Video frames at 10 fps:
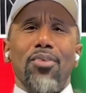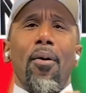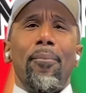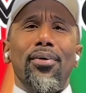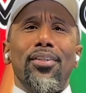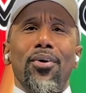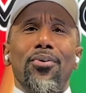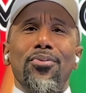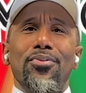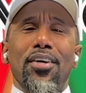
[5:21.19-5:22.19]
come on, put
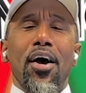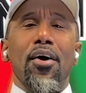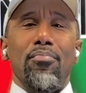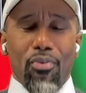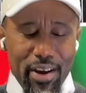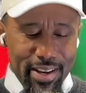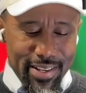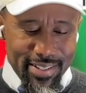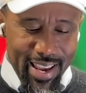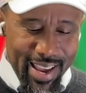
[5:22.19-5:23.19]
those
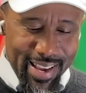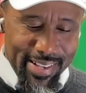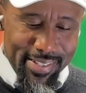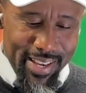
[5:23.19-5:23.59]
praise hands